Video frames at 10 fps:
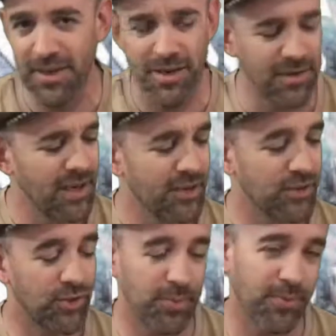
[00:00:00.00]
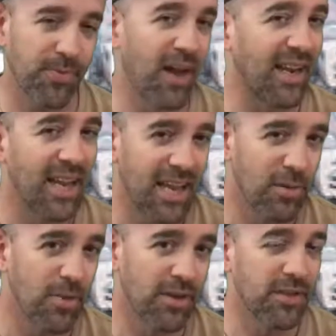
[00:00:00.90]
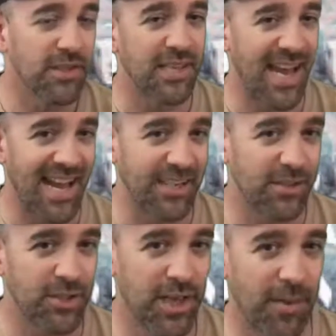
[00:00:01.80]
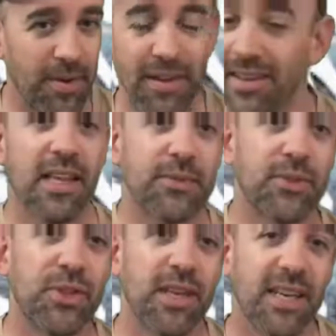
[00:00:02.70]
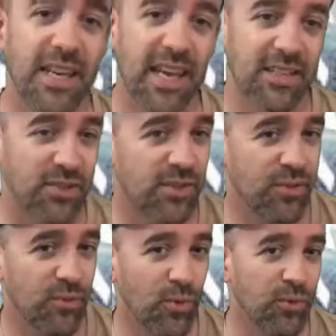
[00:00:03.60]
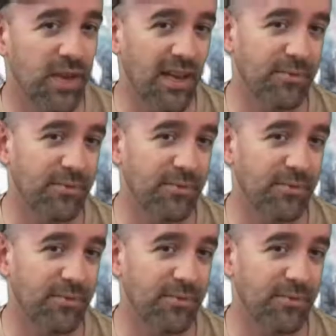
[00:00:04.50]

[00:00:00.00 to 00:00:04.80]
go, Superfight emerges as champion. Thanks for tuning in again to The Rules Are